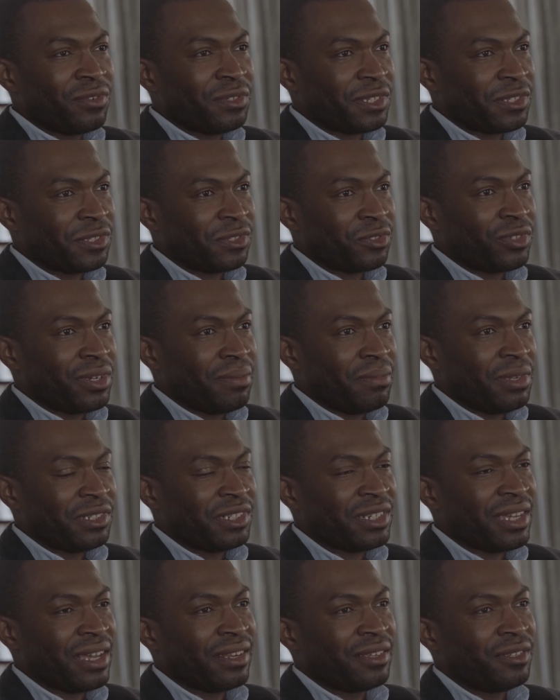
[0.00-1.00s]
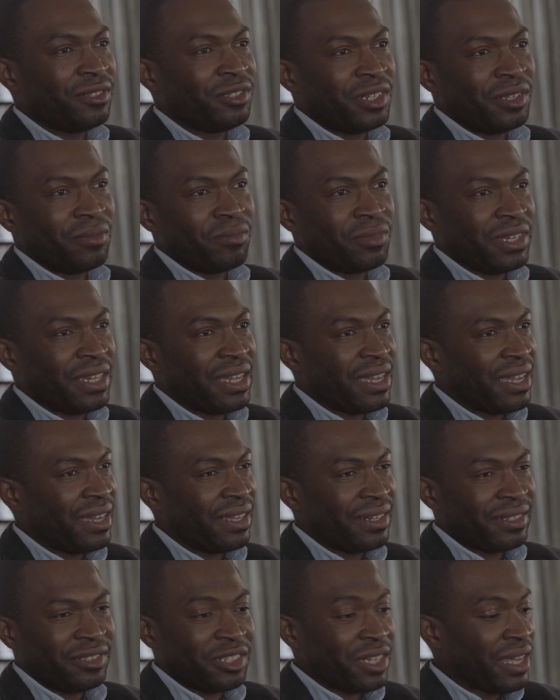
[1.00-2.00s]
was extremely challenging. We had
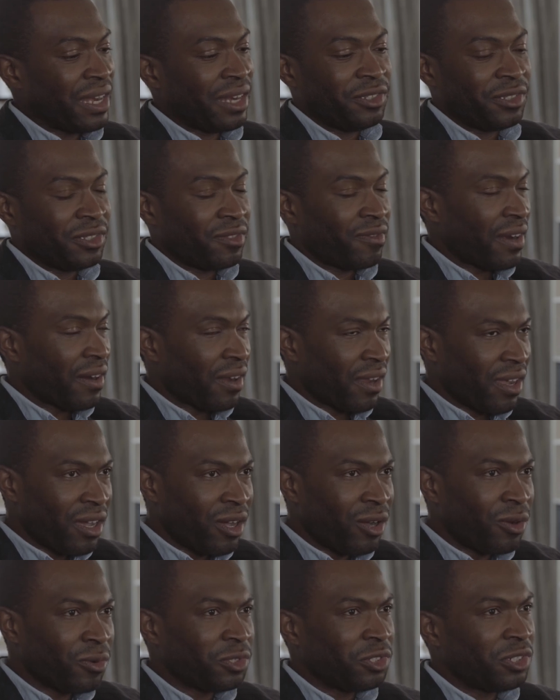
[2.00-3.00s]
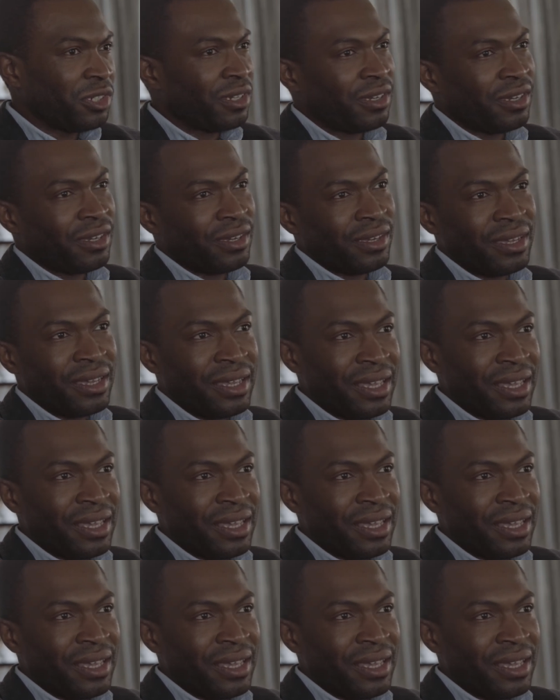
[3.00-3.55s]
challenges around culture,